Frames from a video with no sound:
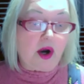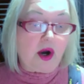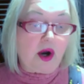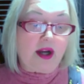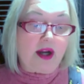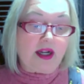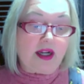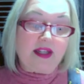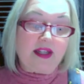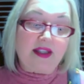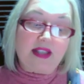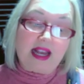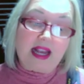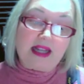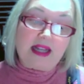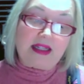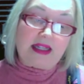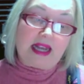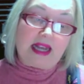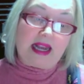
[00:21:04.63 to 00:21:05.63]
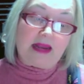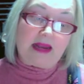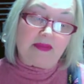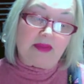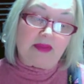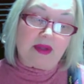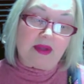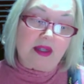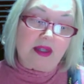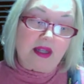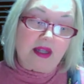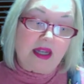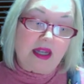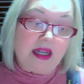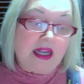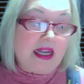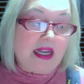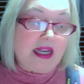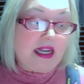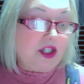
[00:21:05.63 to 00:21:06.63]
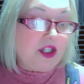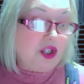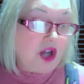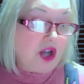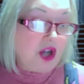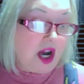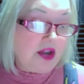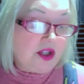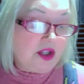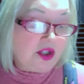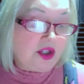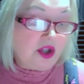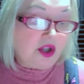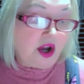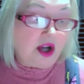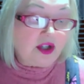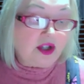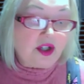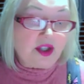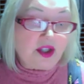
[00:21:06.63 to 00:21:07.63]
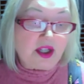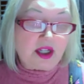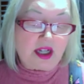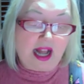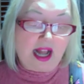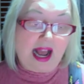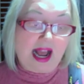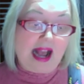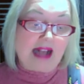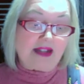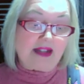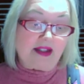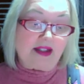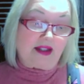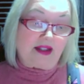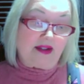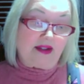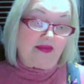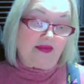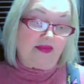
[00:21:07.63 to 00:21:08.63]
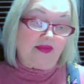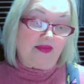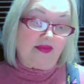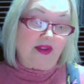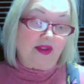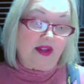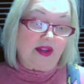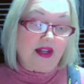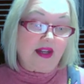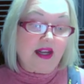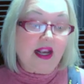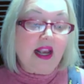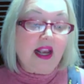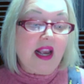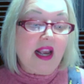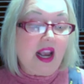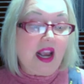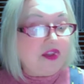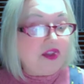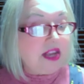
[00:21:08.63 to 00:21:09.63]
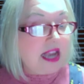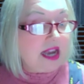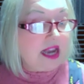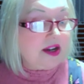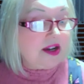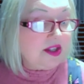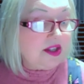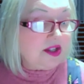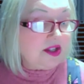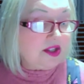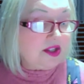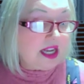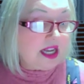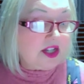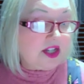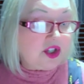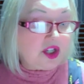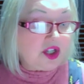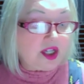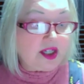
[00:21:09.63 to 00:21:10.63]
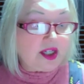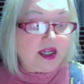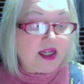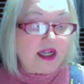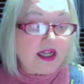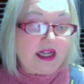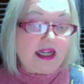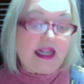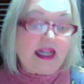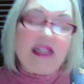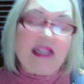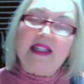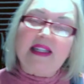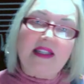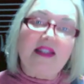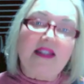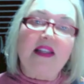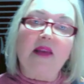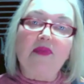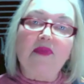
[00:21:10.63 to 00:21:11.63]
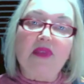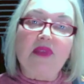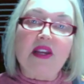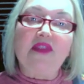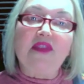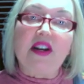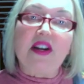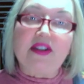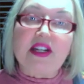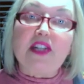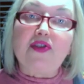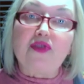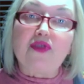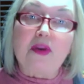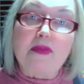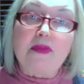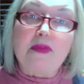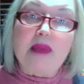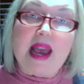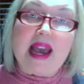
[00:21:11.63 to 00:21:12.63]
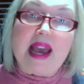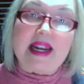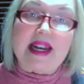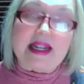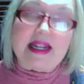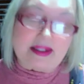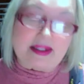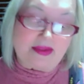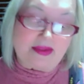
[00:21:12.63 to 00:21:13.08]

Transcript: on a cassette tape and taught the song to the class. At the end of the session, he did something very dramatic.